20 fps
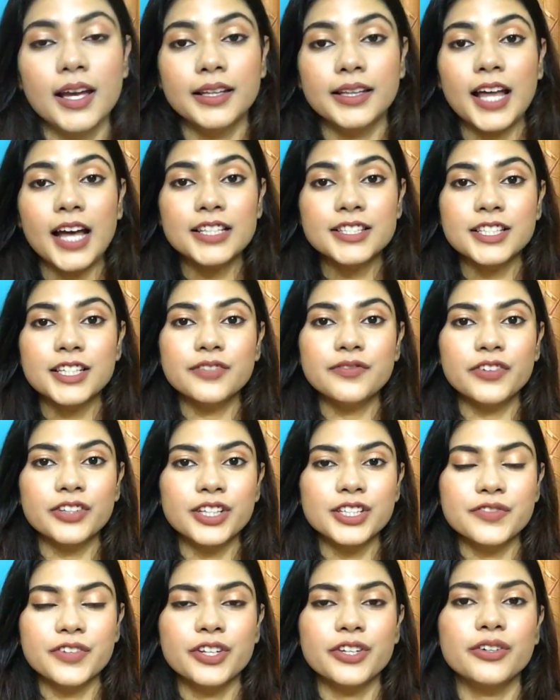That's it for
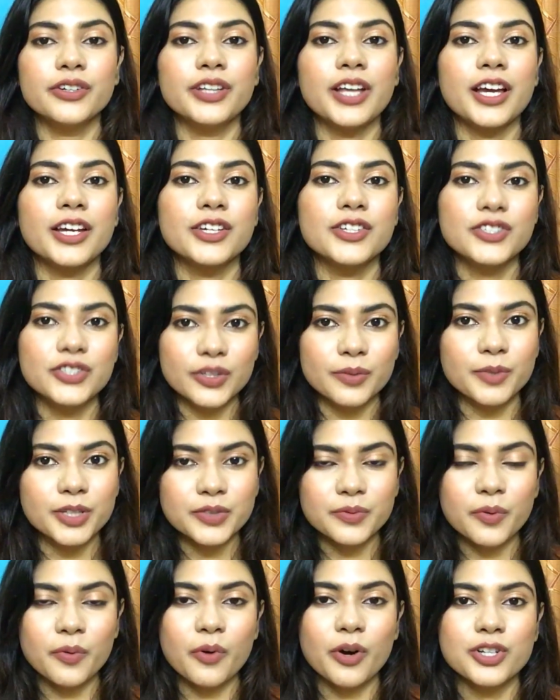this video. Thank you so much
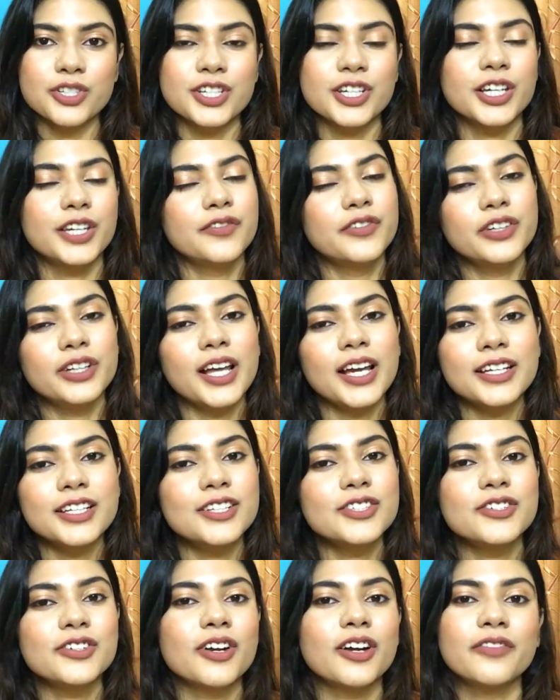for watching. If you liked
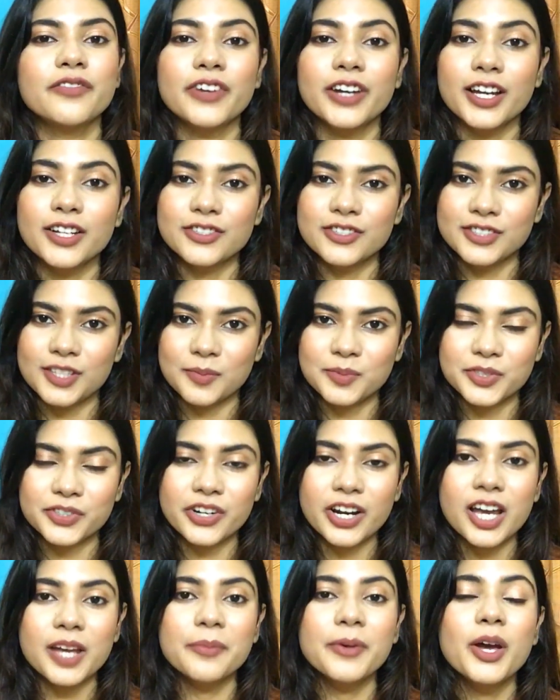it, do not forget to
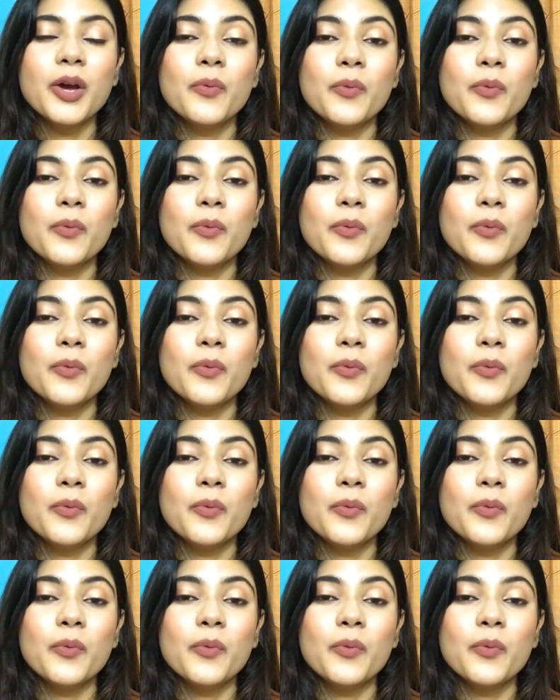subscribe.